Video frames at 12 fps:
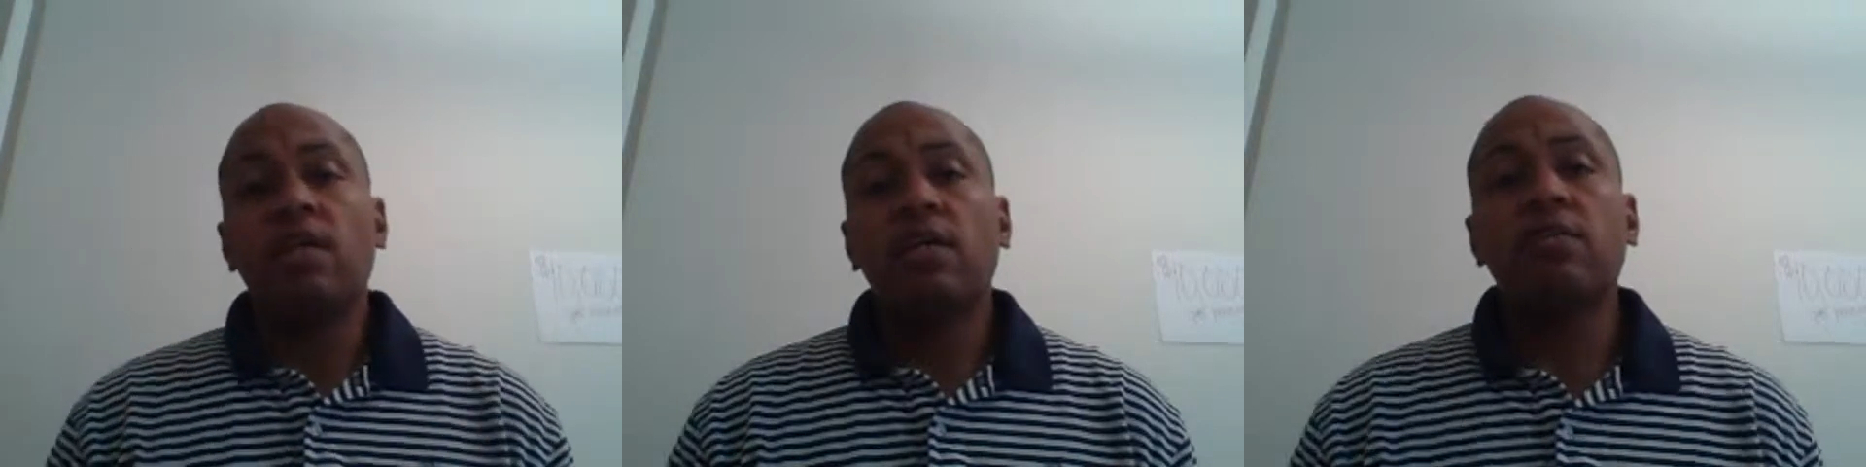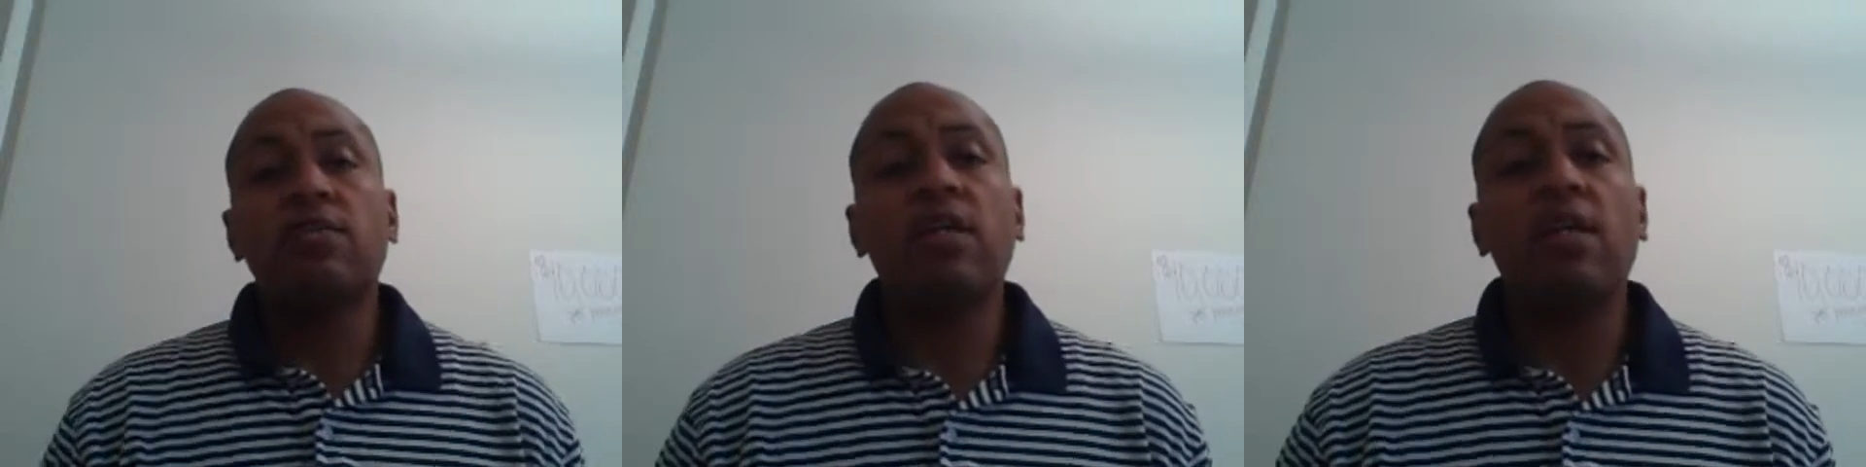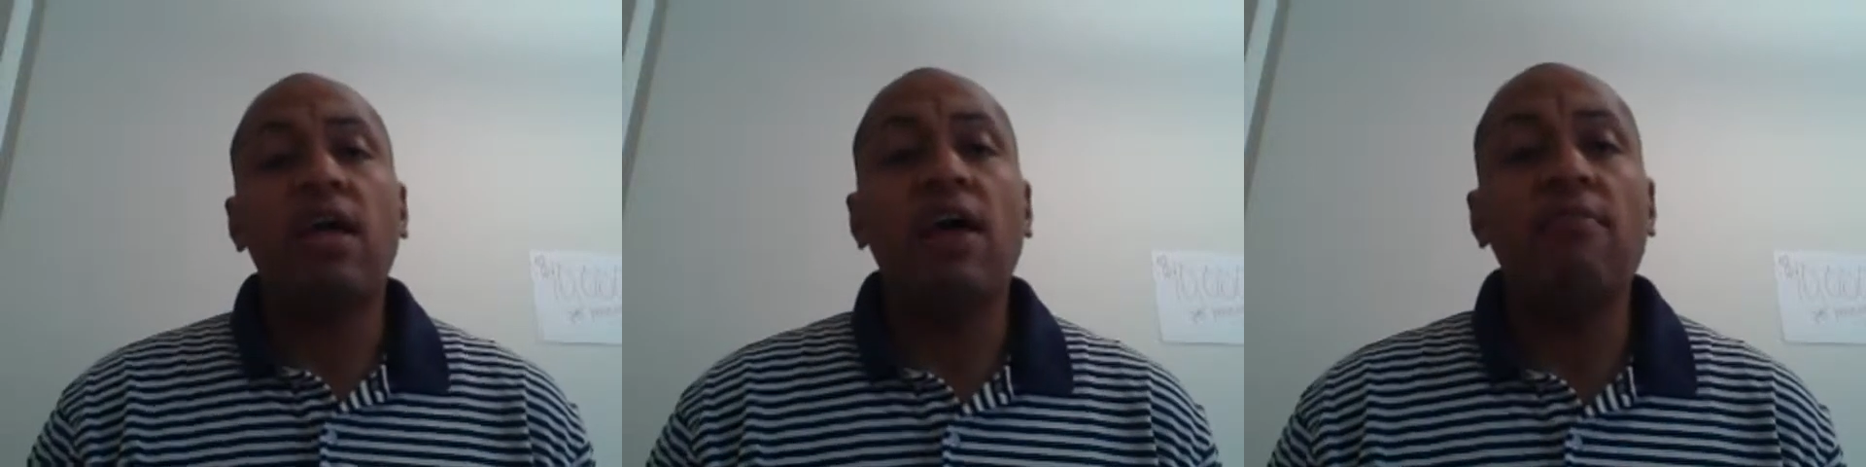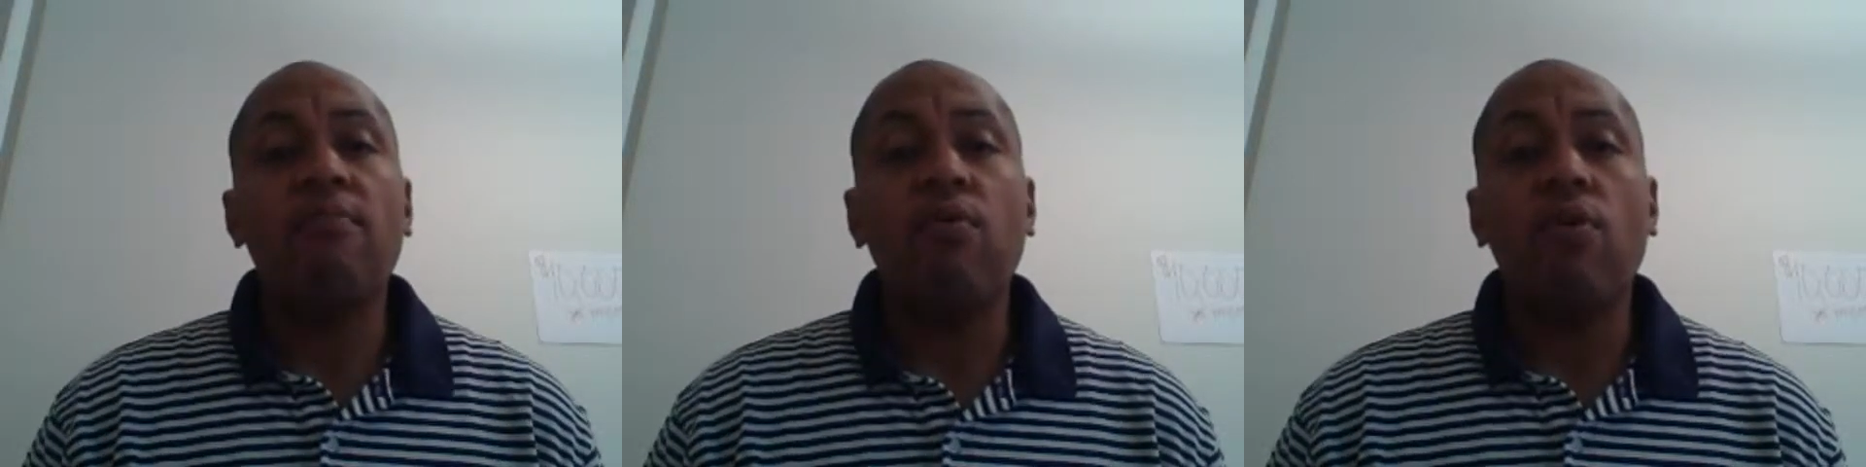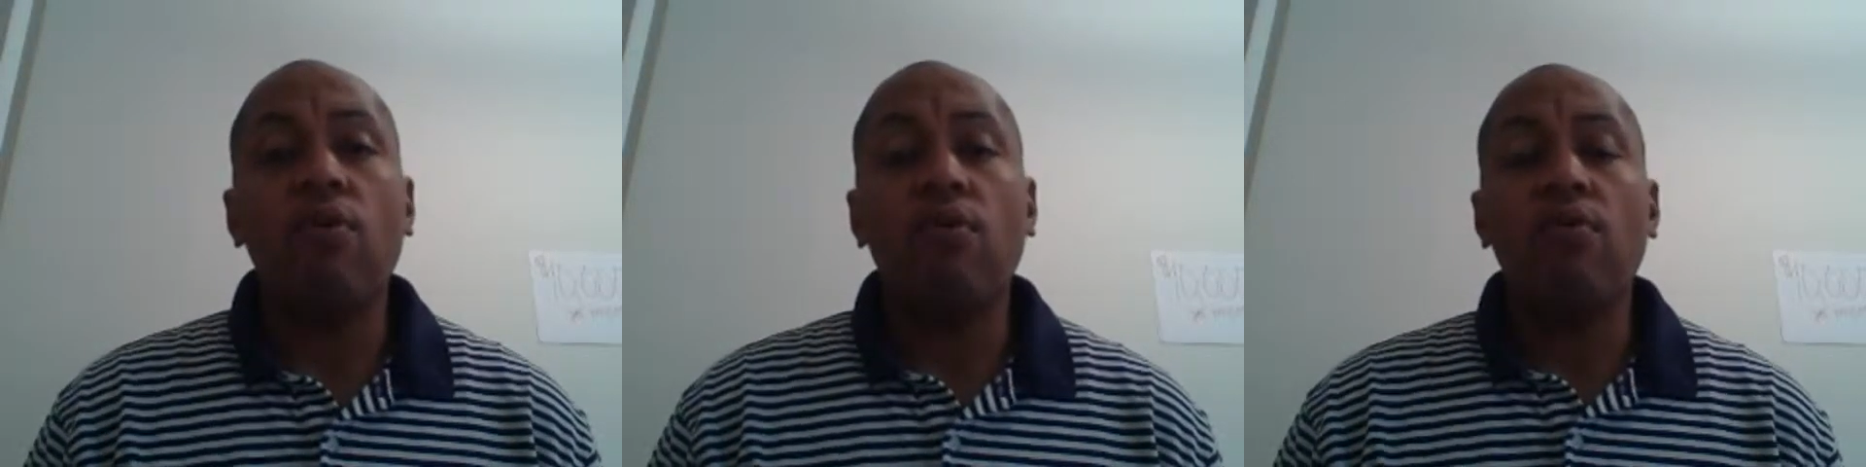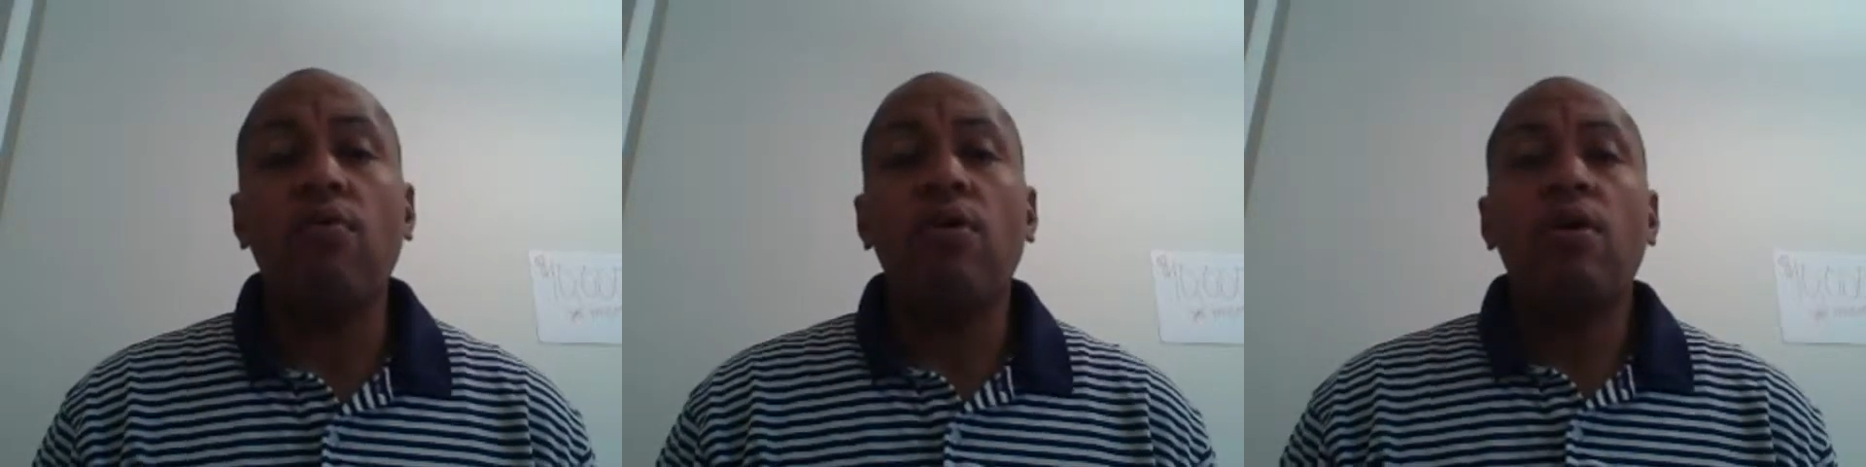so that they have
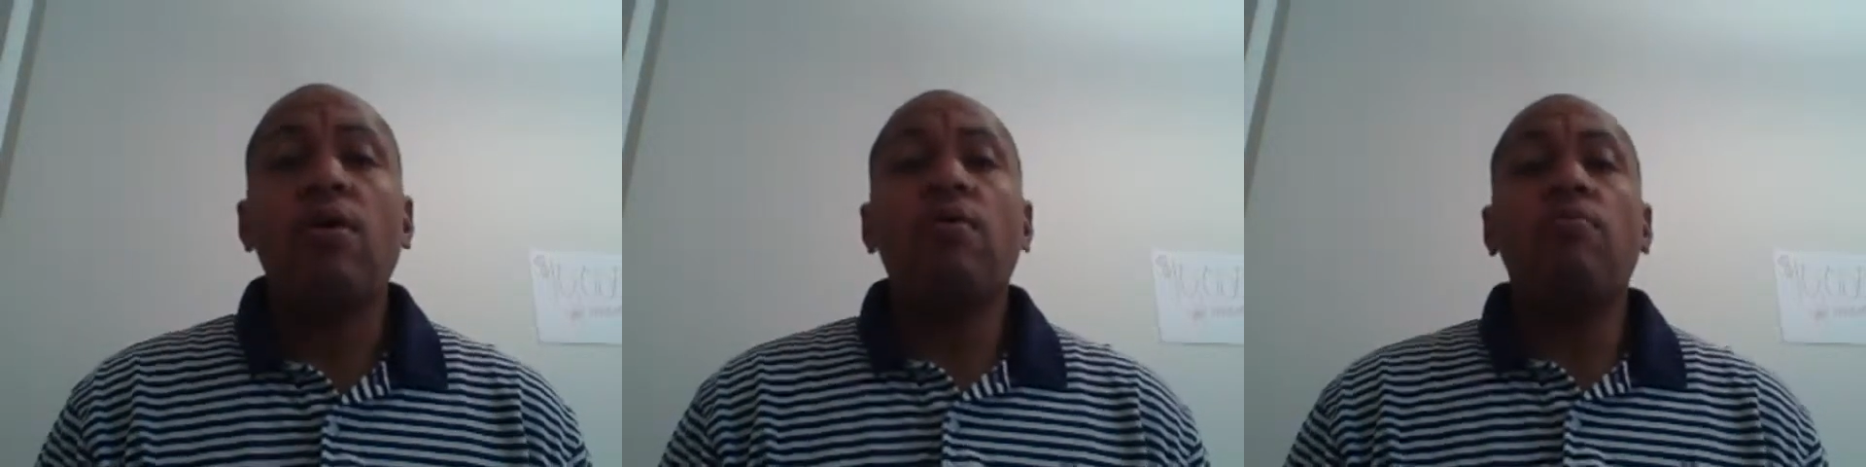more